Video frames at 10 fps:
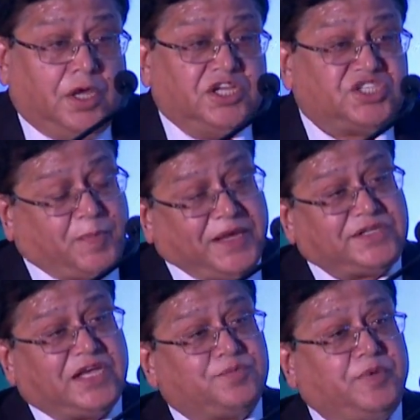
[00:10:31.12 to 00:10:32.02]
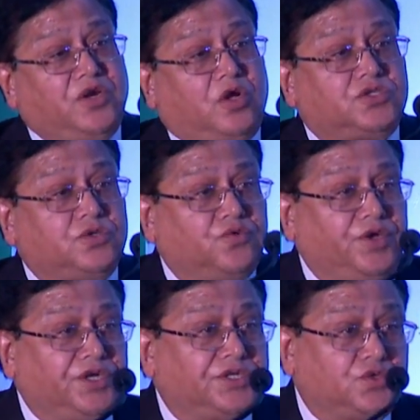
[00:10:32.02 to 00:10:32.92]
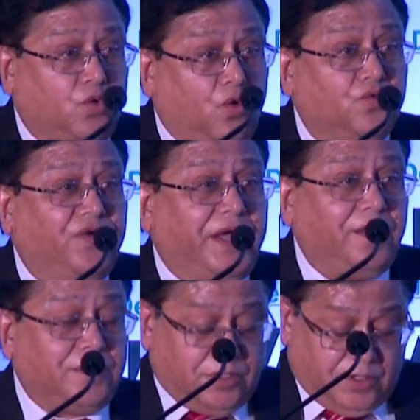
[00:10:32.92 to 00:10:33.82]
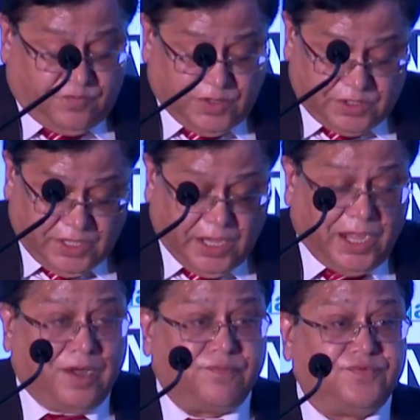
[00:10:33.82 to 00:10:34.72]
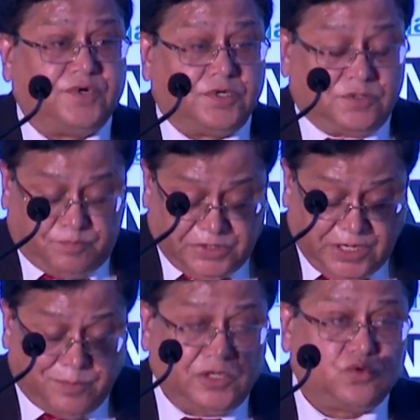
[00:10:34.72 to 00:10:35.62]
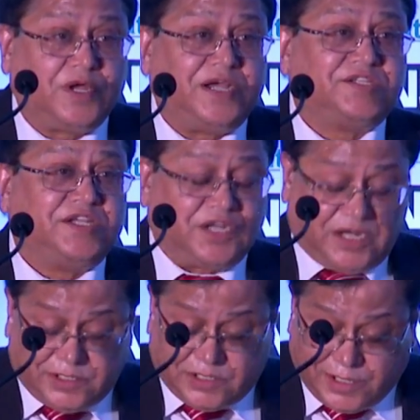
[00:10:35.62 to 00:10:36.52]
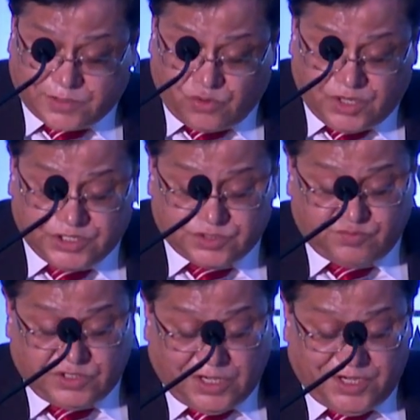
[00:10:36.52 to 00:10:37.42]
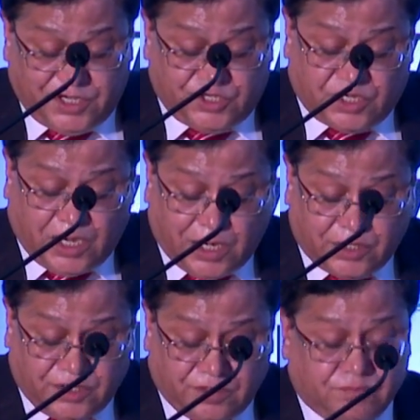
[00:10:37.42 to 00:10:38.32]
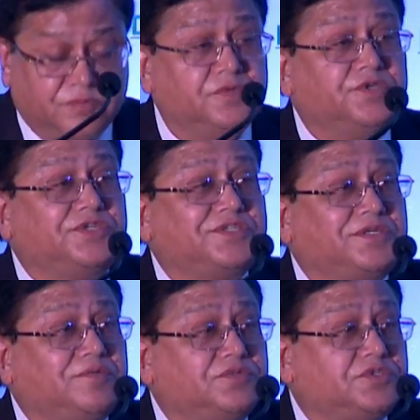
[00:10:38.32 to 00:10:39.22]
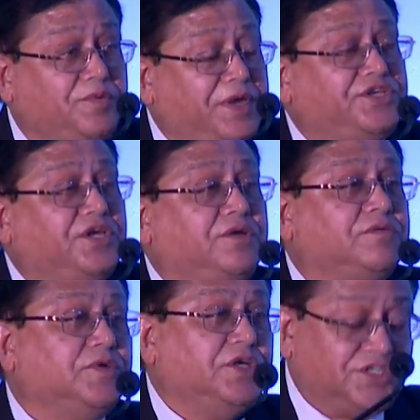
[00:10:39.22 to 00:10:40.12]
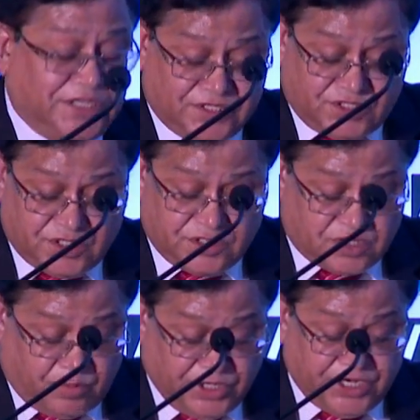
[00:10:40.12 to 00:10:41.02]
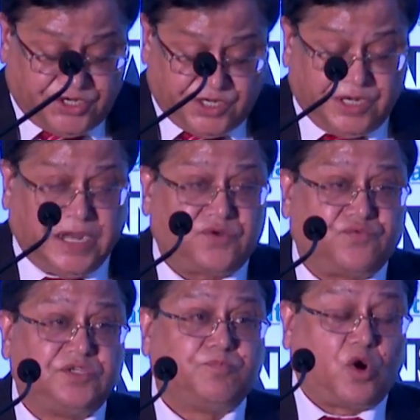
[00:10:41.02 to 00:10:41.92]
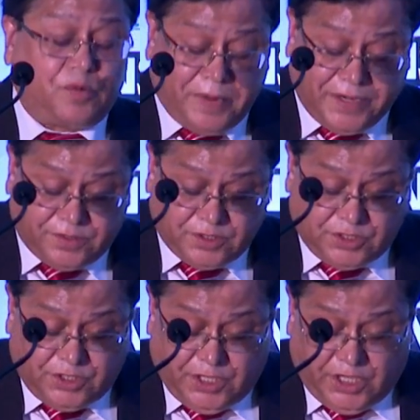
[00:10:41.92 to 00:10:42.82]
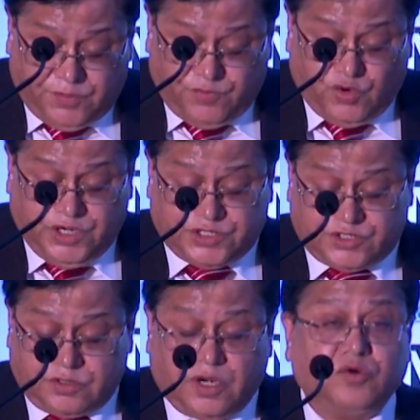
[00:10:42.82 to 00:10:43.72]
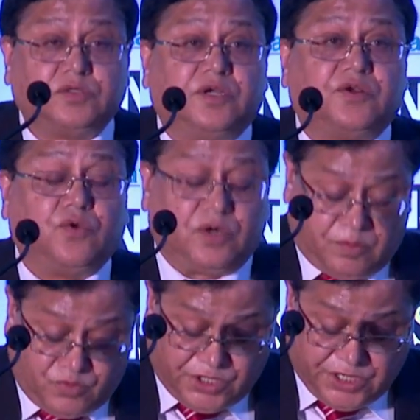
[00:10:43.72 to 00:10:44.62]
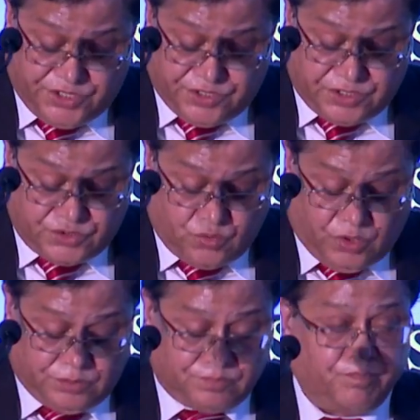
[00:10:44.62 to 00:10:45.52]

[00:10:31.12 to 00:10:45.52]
Space has been also doing its own way, where they have been able to get satellite electronics with radiation-hardened systems, imaging sensors, communication networks, broadband, avionics, ground control communication, and so on.